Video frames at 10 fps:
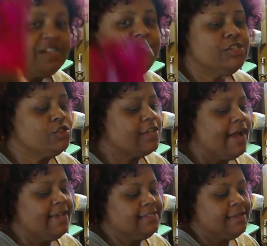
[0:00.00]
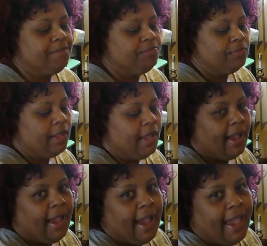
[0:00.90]
Cheers, guys.
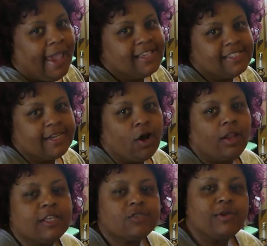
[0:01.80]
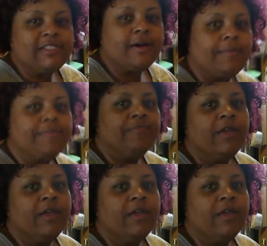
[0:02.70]
Hey, Seedaholics, what's up?